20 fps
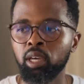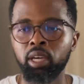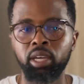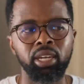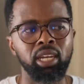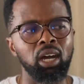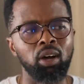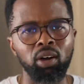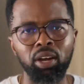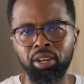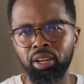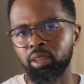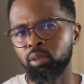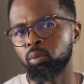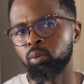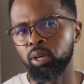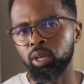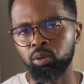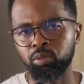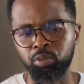Now, another
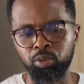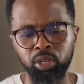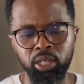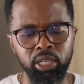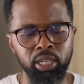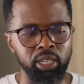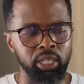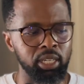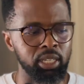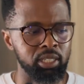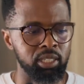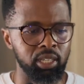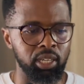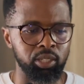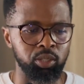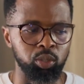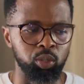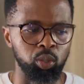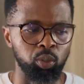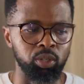way of reading is that
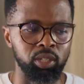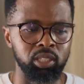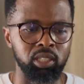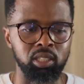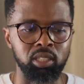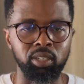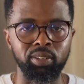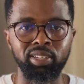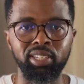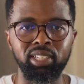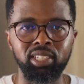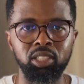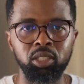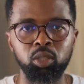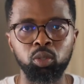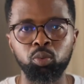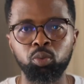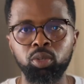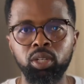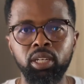you don't necessarily need
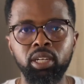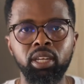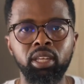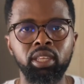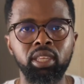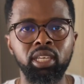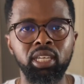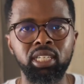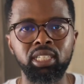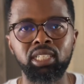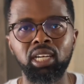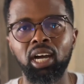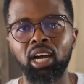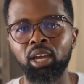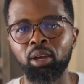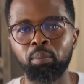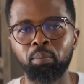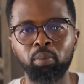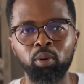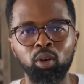to read the
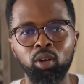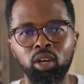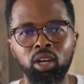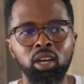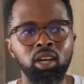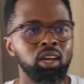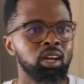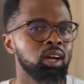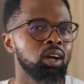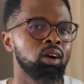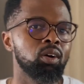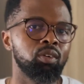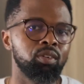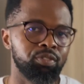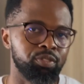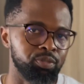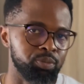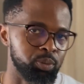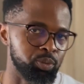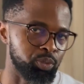entire book
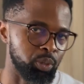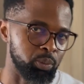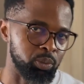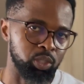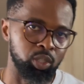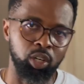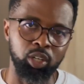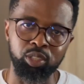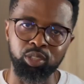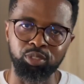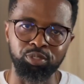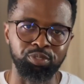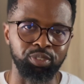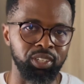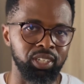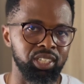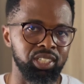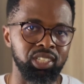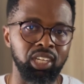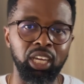from start to
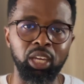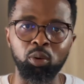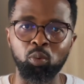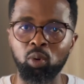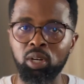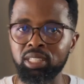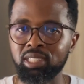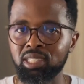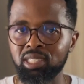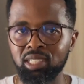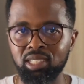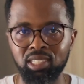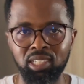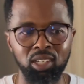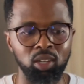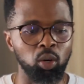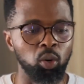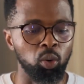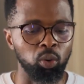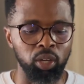finish in one
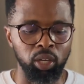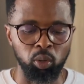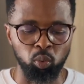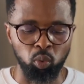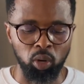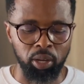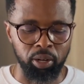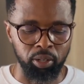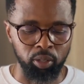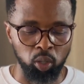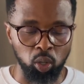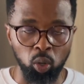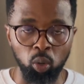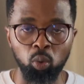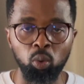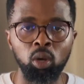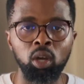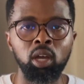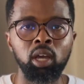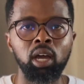sitting or in one
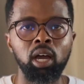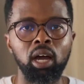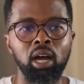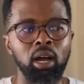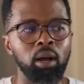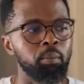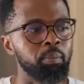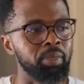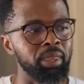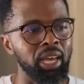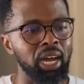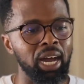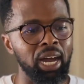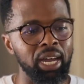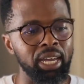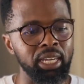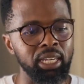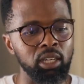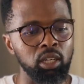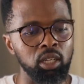go.
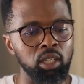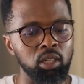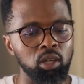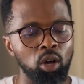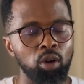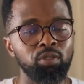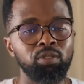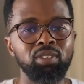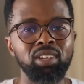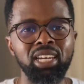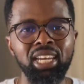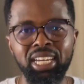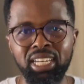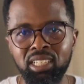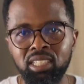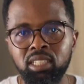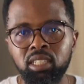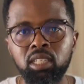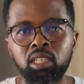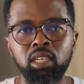I of late